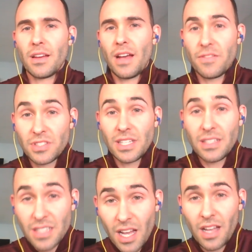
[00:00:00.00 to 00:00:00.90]
I've
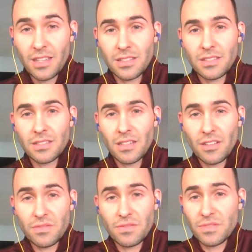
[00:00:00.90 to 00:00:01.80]
seen tons
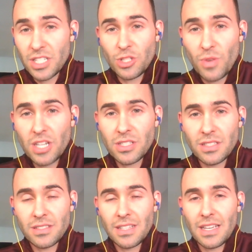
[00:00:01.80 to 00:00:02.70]
of situations,